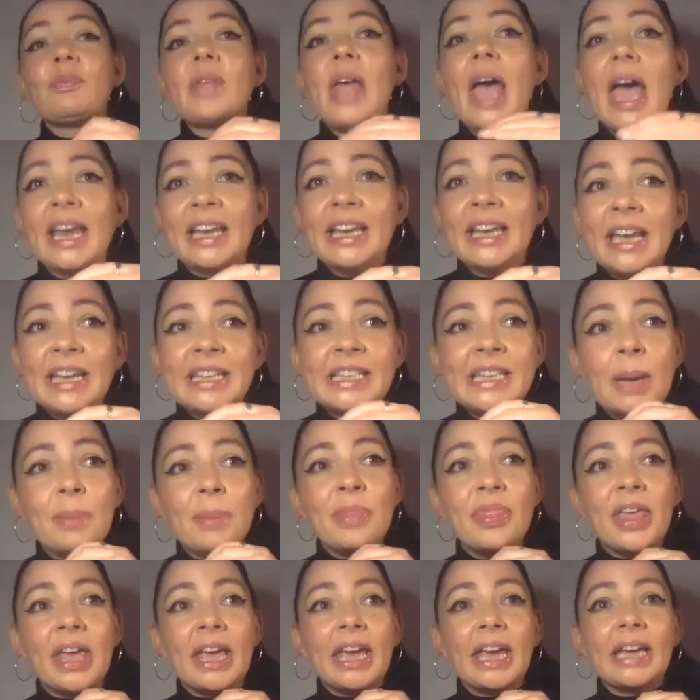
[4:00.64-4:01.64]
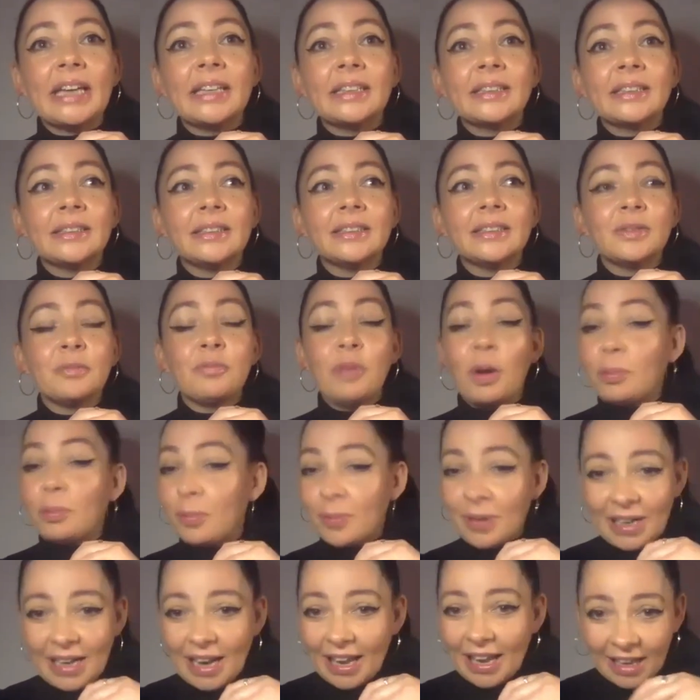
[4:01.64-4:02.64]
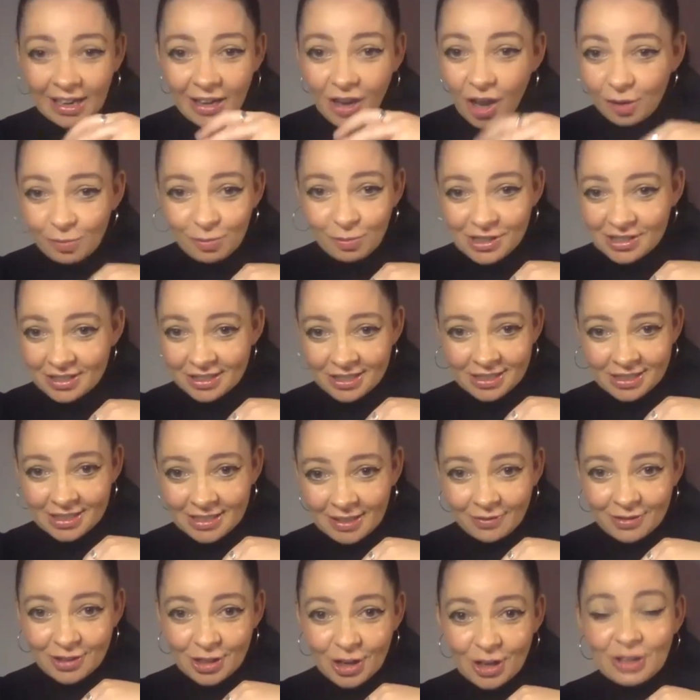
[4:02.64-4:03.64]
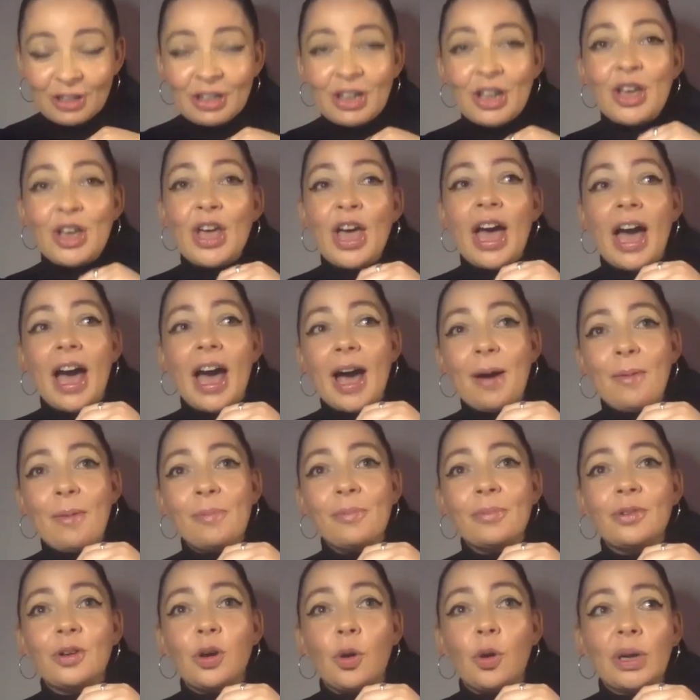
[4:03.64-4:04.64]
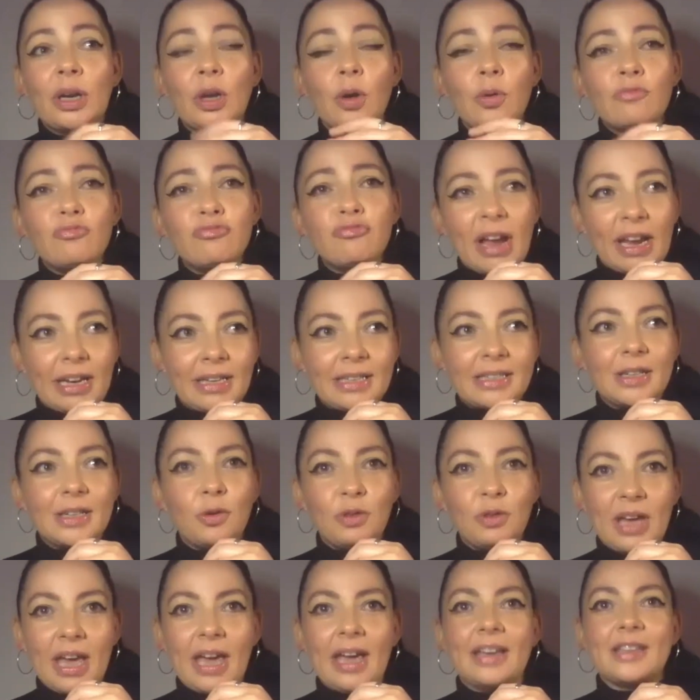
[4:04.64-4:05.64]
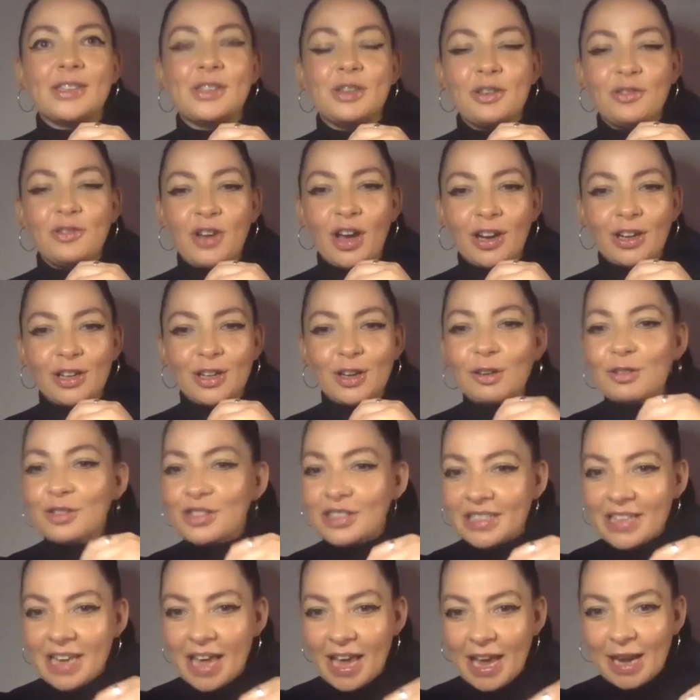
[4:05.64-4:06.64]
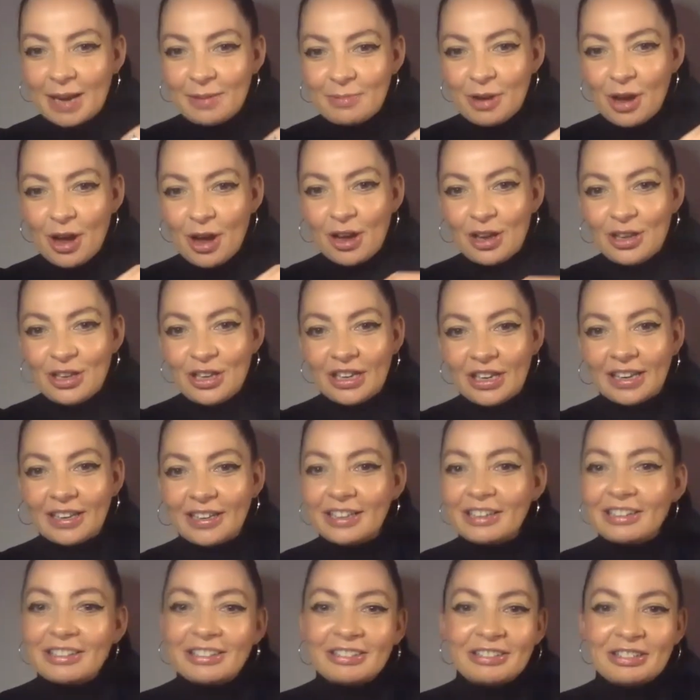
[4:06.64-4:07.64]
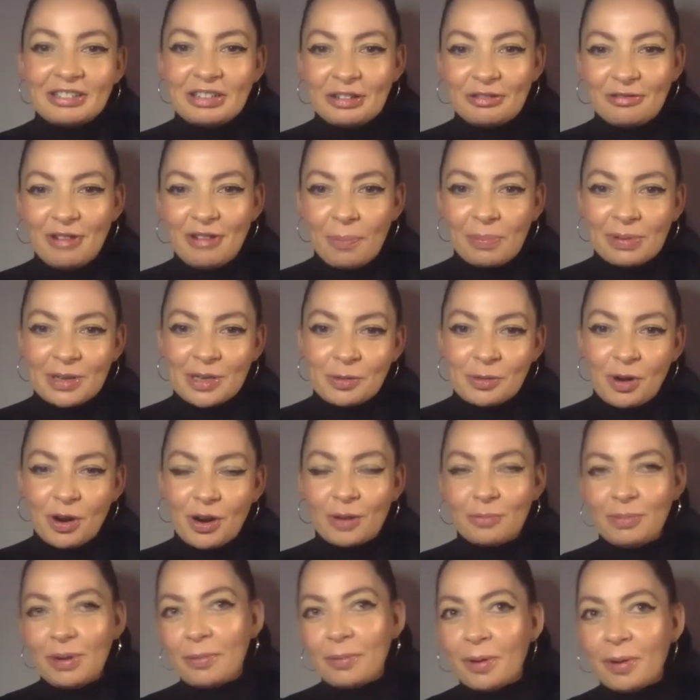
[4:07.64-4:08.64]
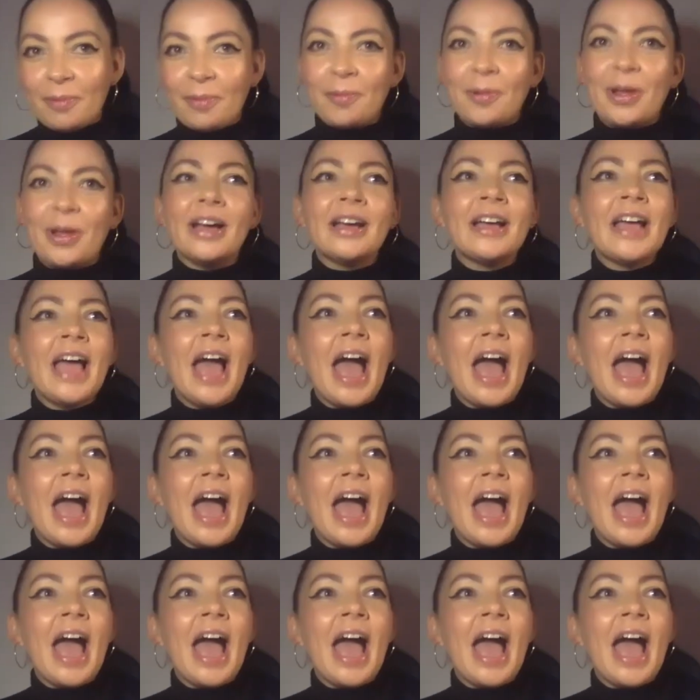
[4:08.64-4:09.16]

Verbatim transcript: at nighttime and thinking, probably like a lot of musicians have done, um, going, going, right, okay, so you've got loads of time now and you can learn new repertoire, blah, blah, blah, blah.